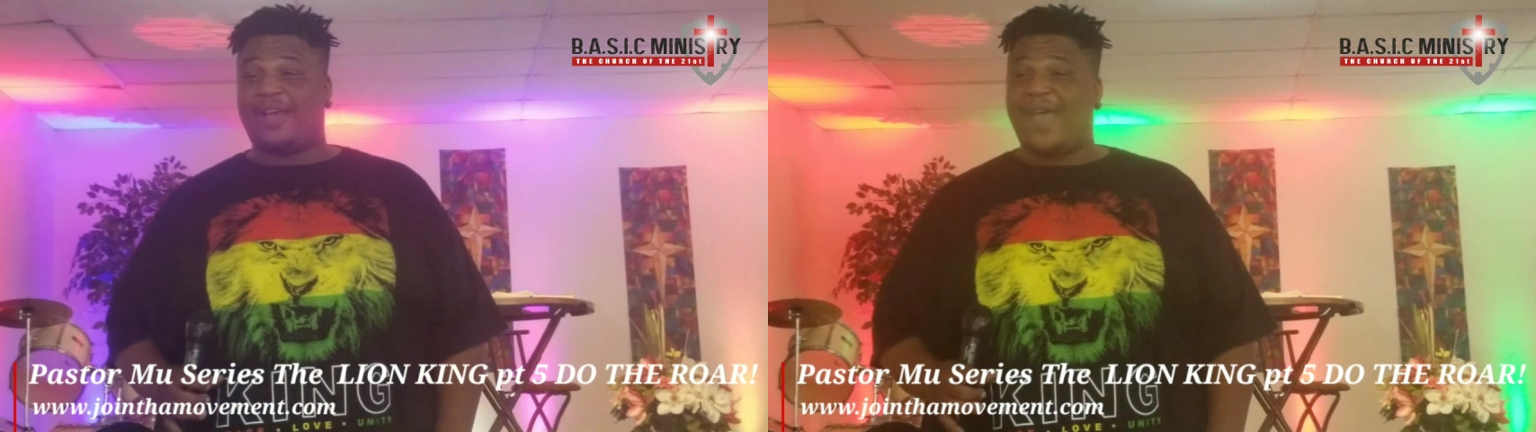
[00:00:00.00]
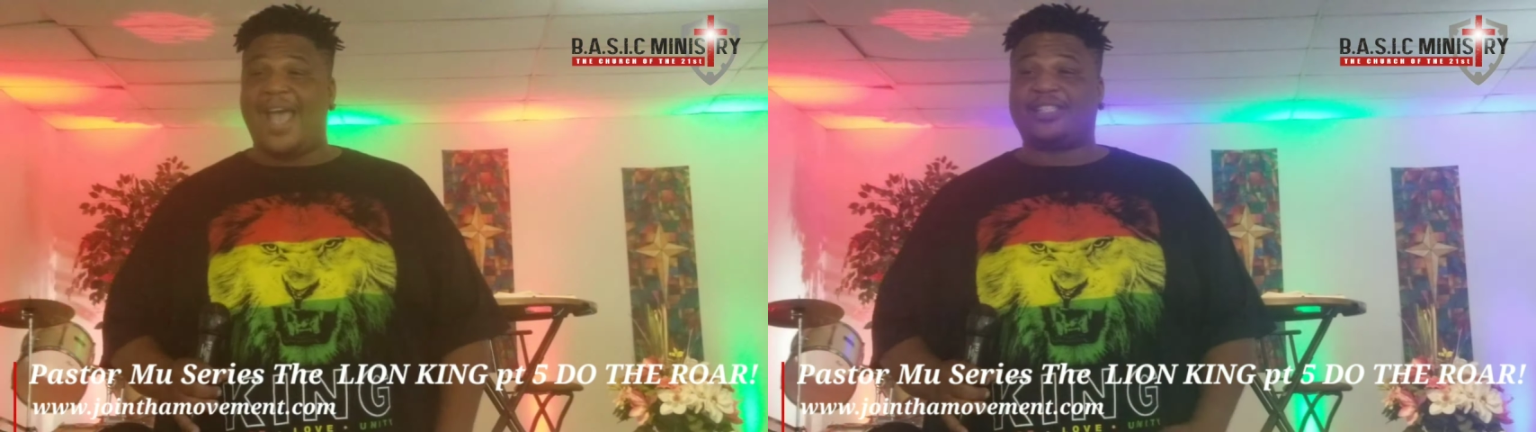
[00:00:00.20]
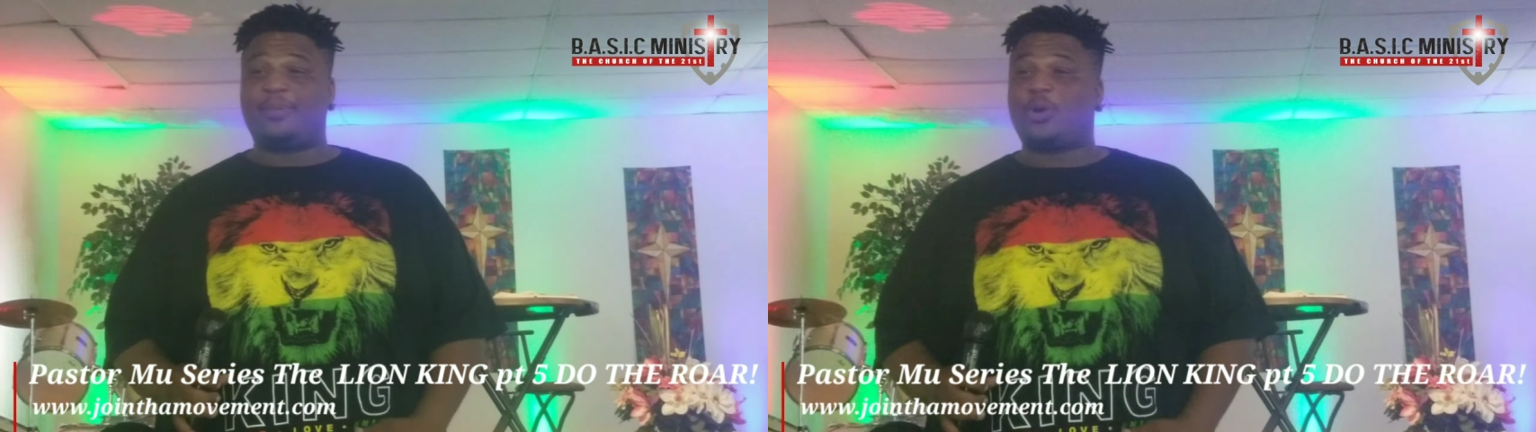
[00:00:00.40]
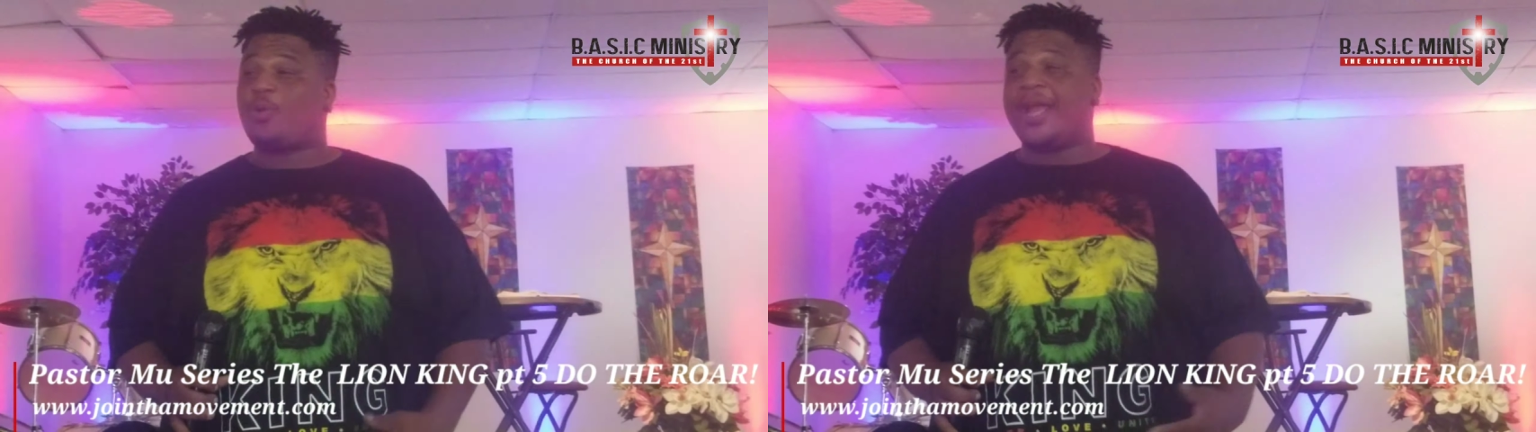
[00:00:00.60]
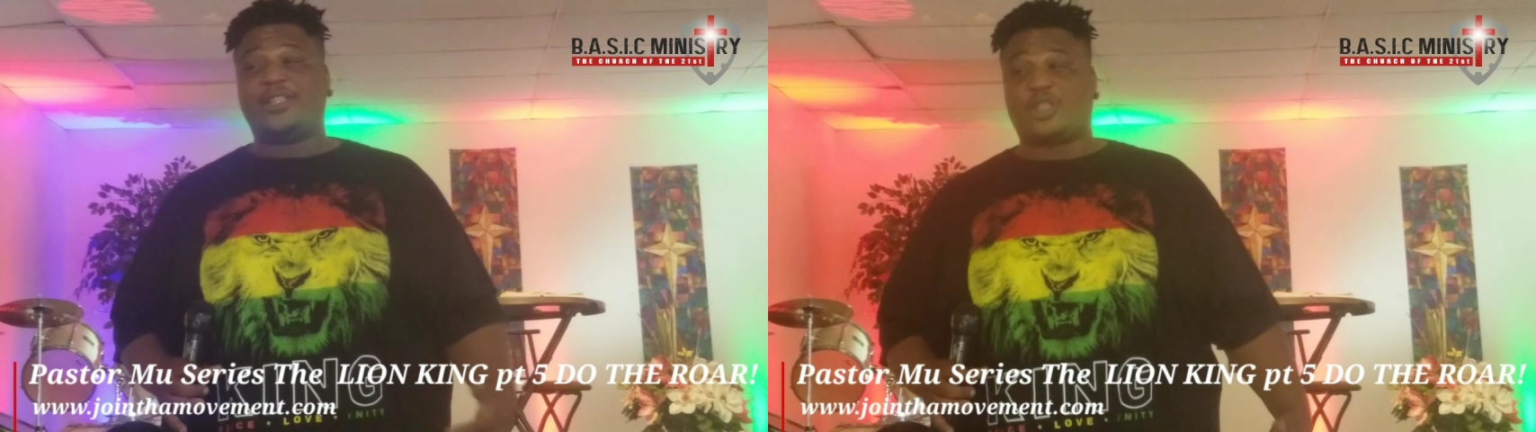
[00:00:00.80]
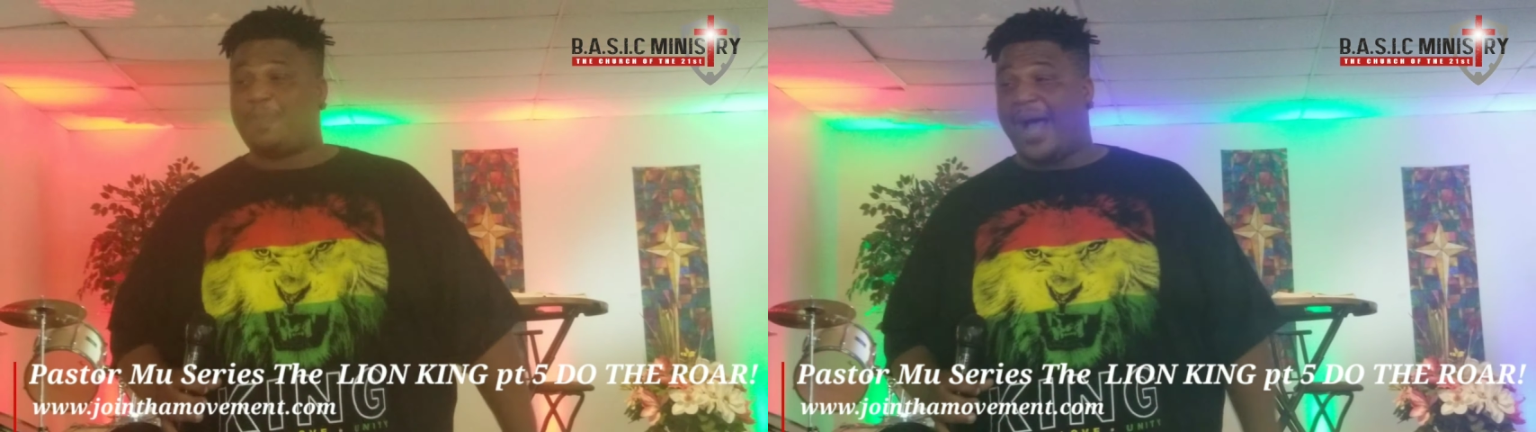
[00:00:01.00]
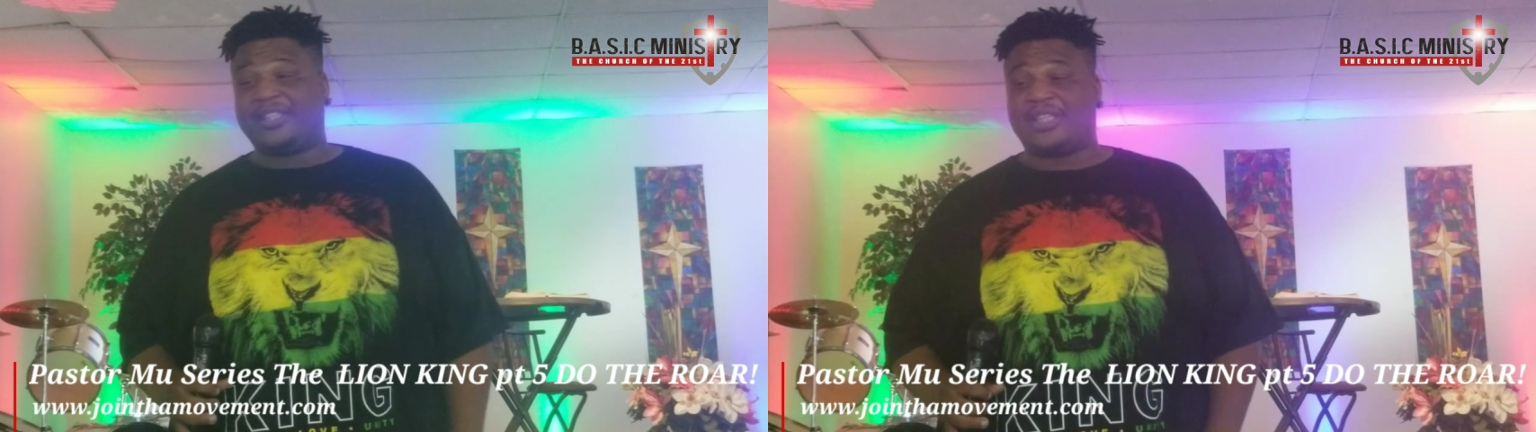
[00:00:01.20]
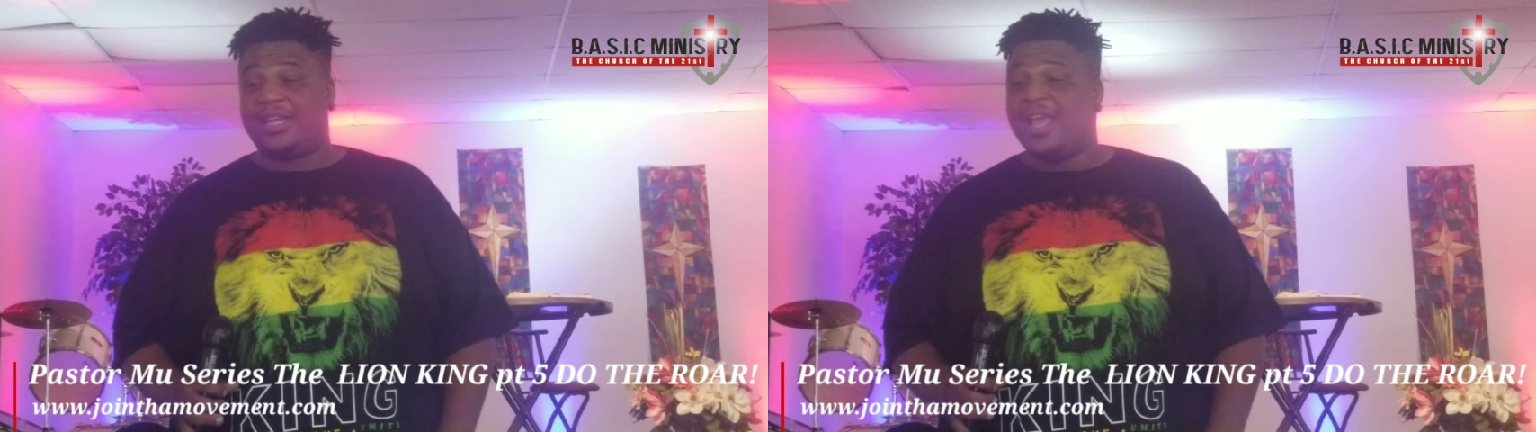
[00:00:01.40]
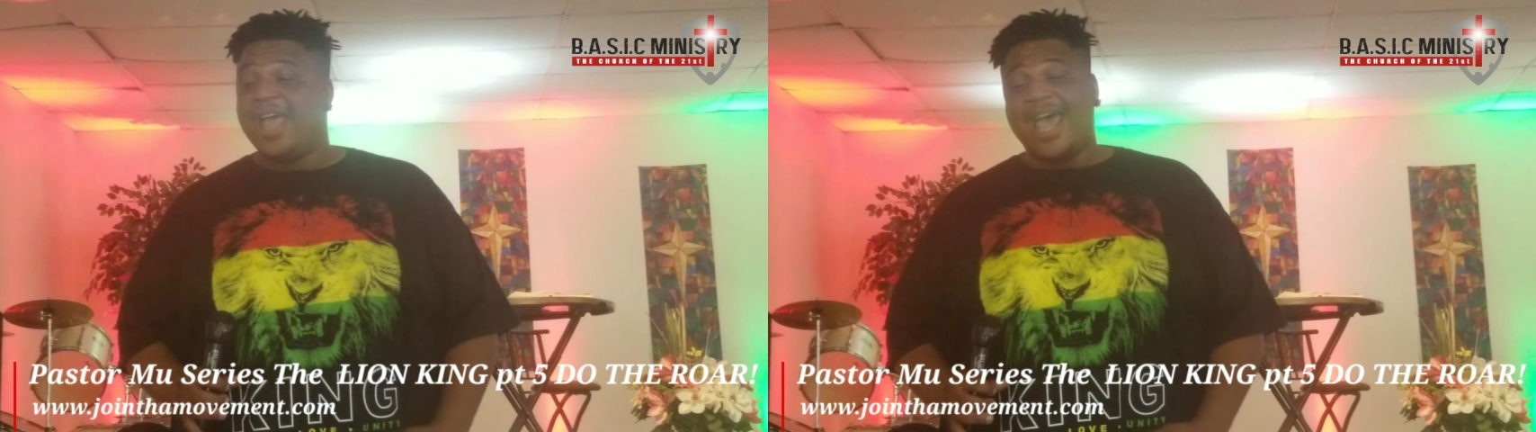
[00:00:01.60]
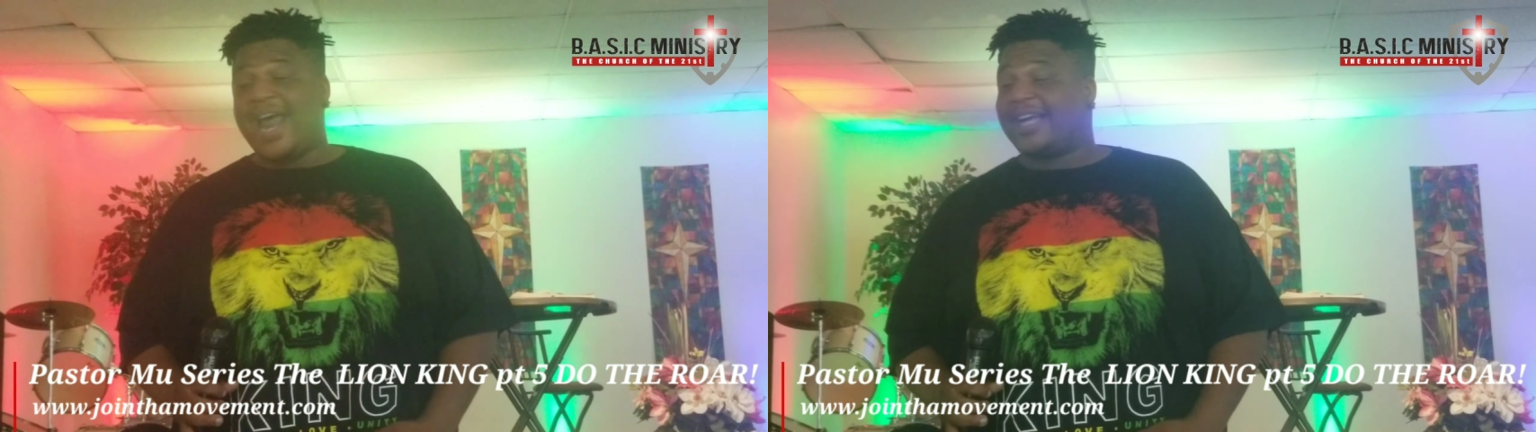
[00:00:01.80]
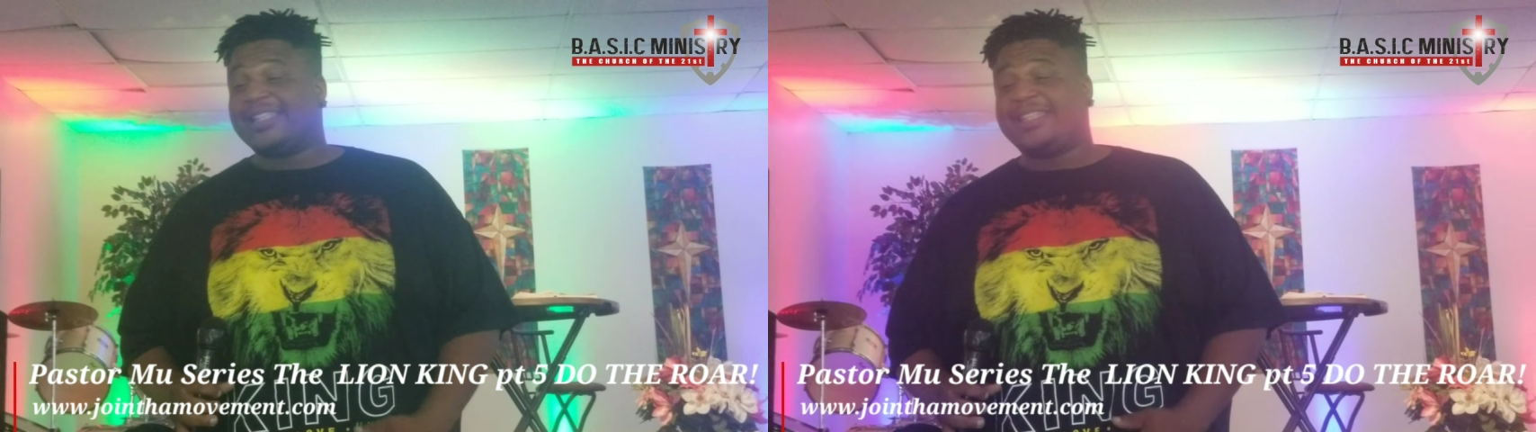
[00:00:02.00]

I've had some great spots, and, and I can